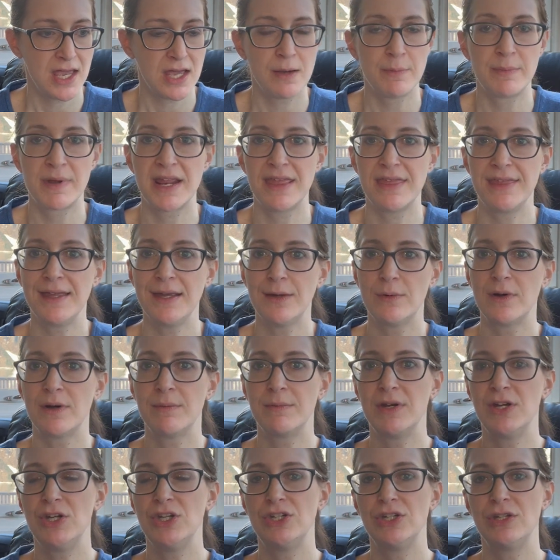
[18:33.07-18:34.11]
But I think what I'm
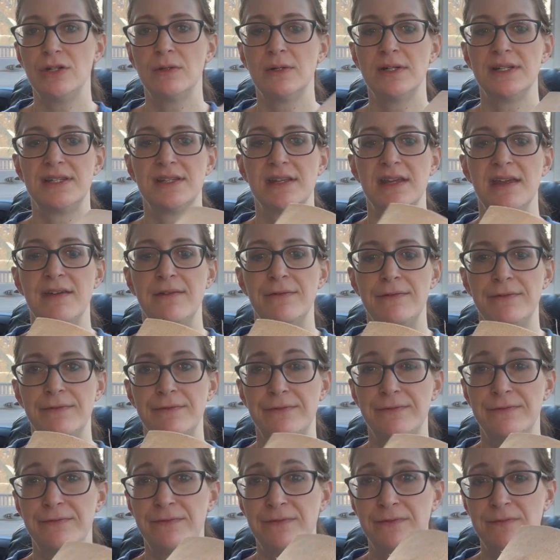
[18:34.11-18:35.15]
going to do is
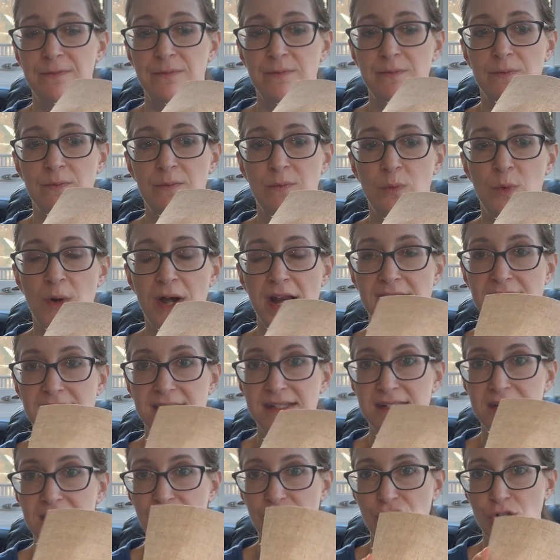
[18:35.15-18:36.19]
if what I
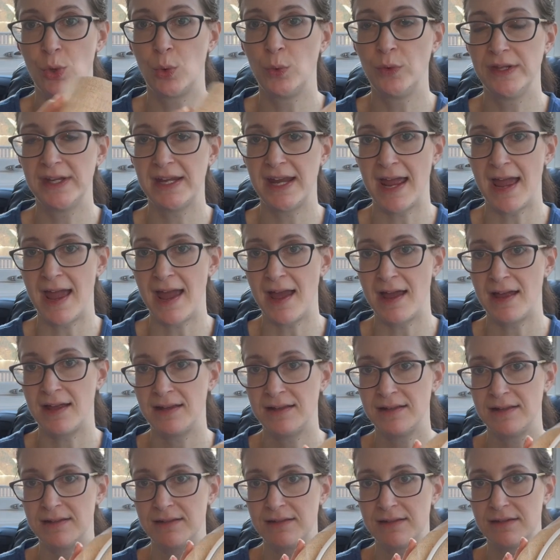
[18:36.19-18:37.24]
stitch only
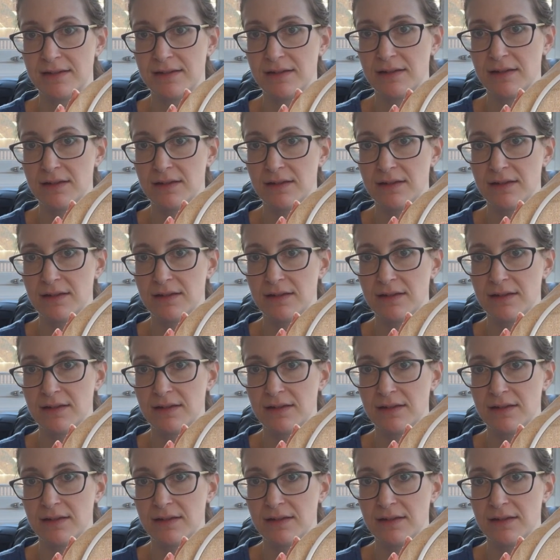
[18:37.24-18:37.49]
has